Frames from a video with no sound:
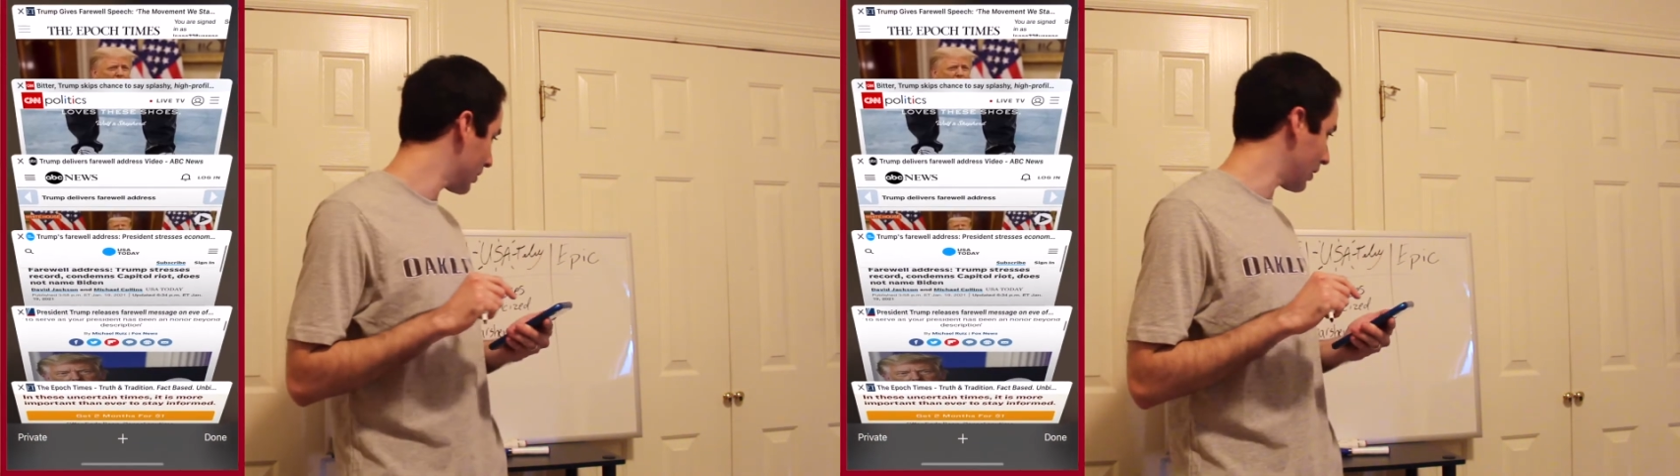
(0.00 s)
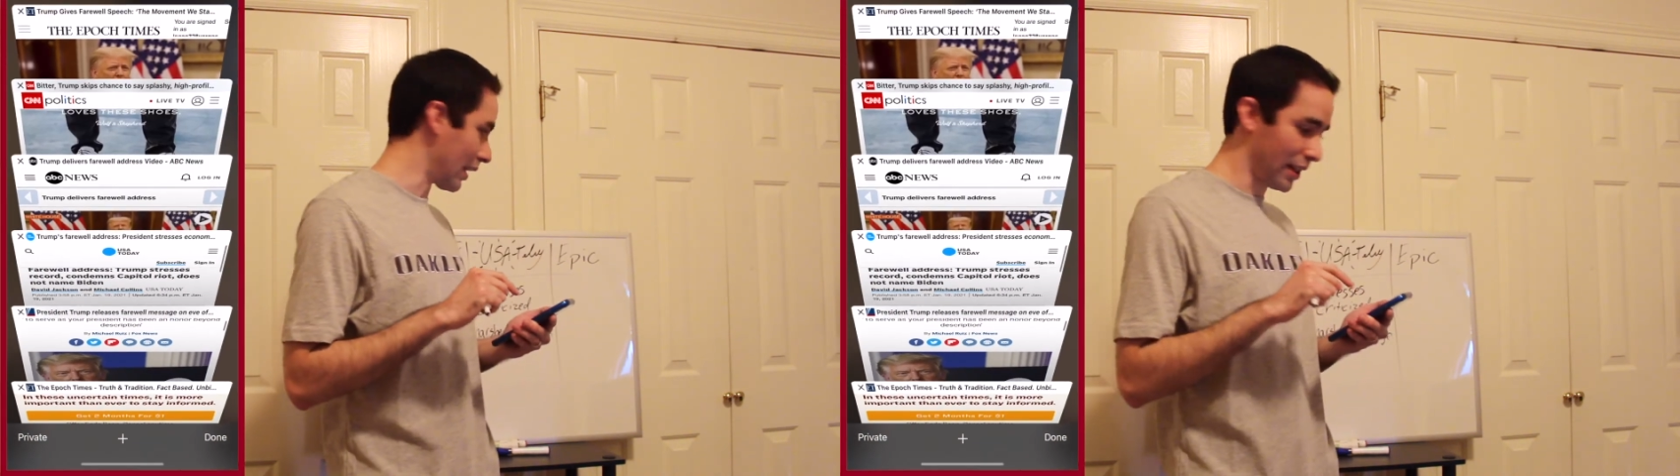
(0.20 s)

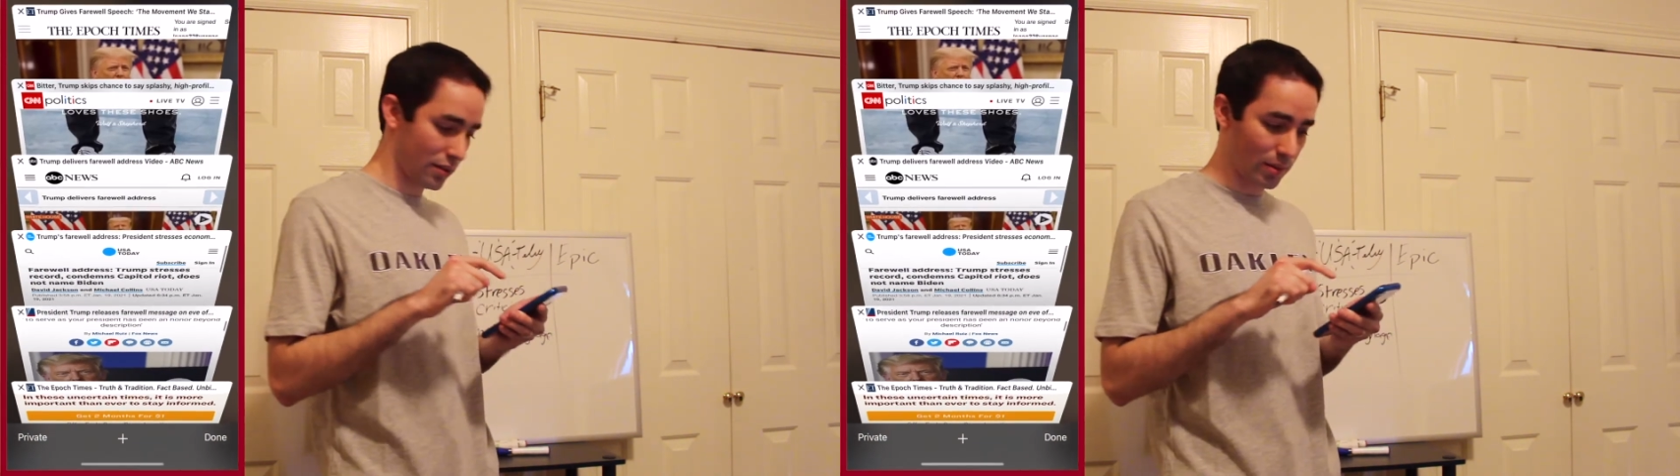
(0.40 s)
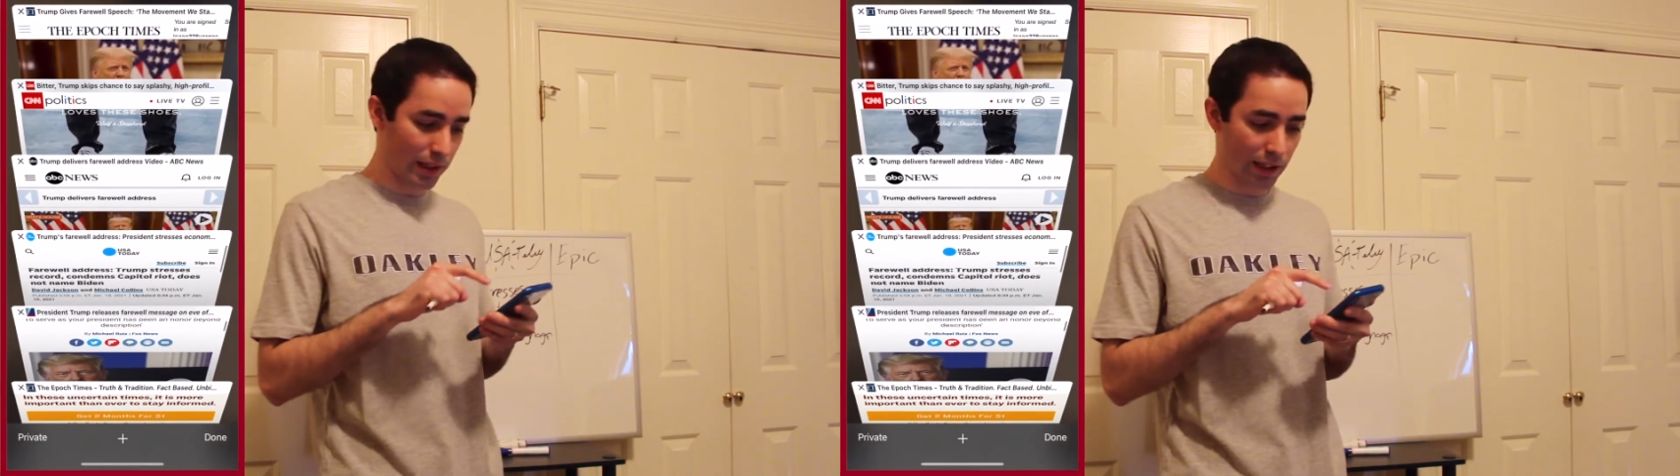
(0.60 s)
the last
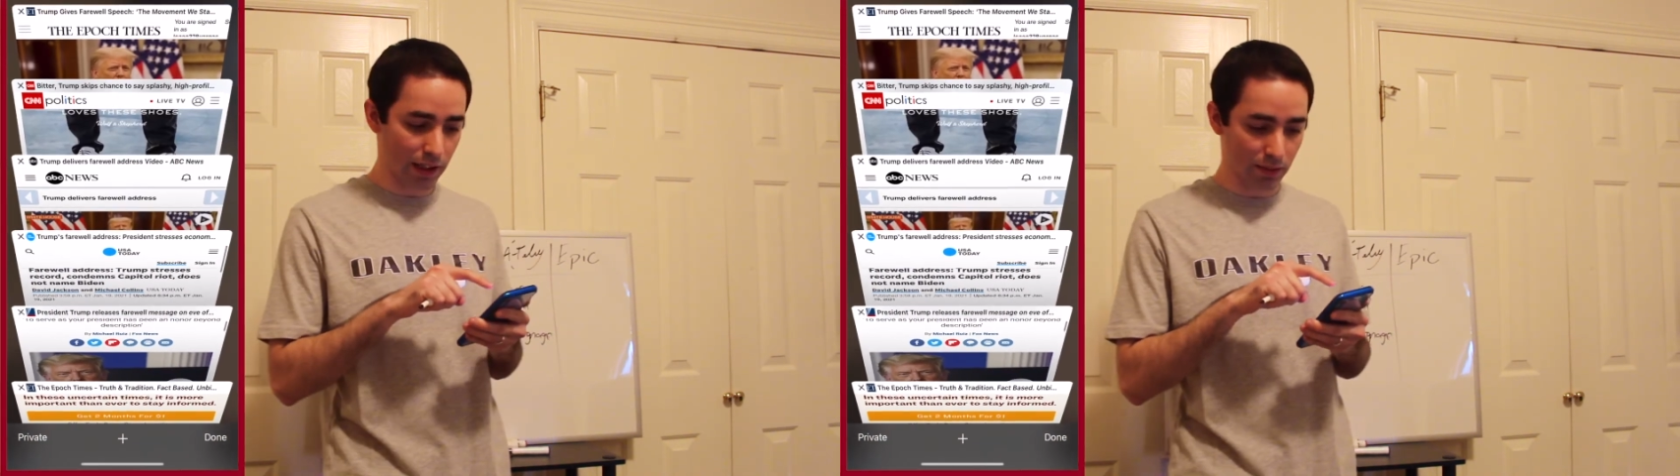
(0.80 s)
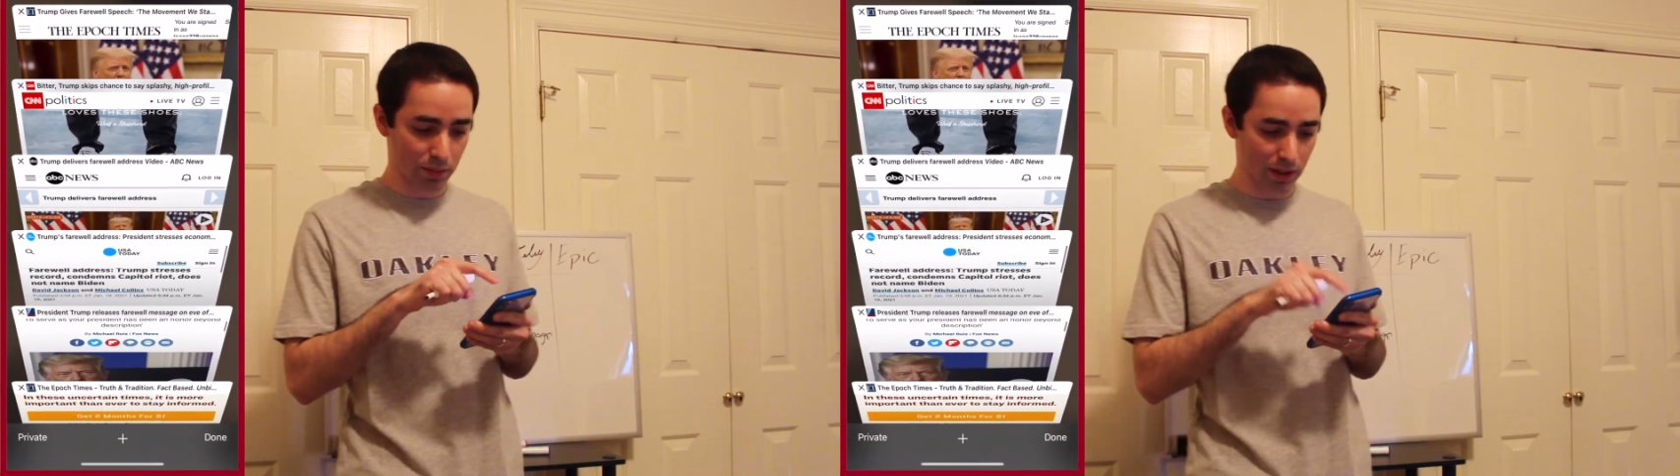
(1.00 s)
one, the
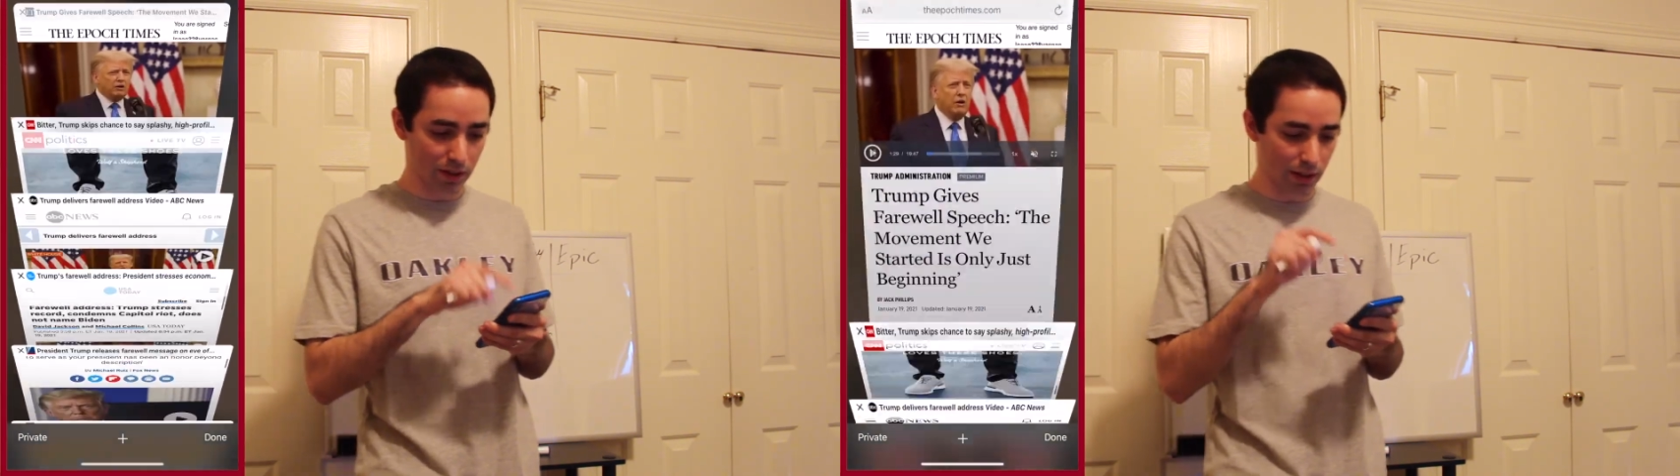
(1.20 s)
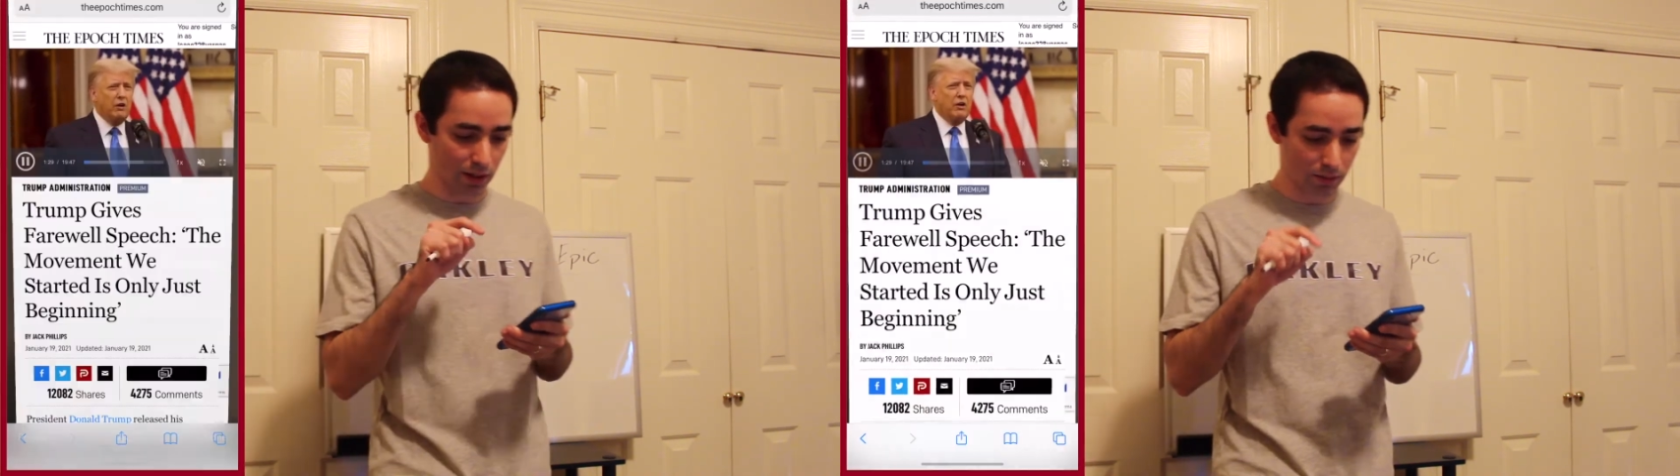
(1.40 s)
Epic
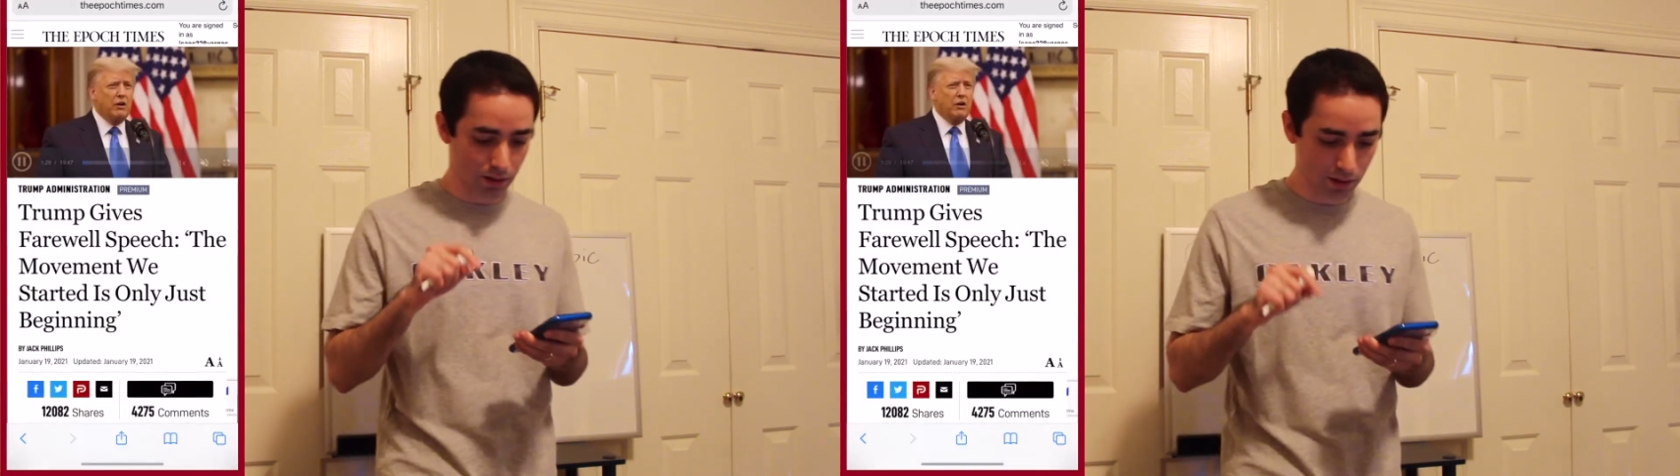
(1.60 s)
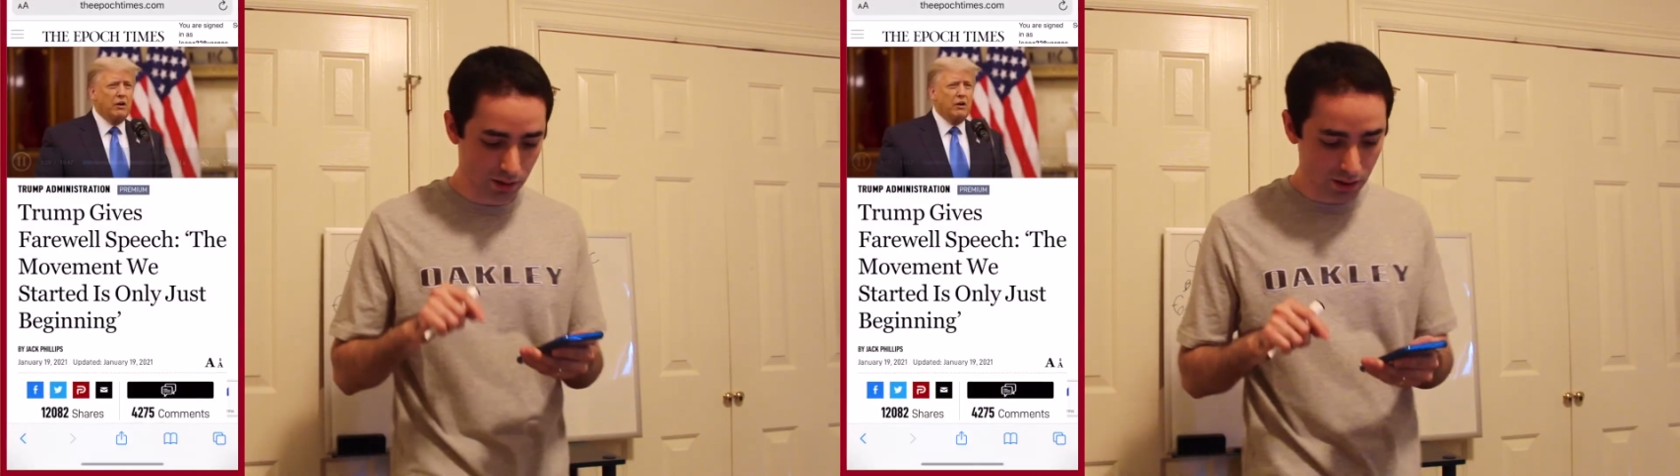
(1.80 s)
Times.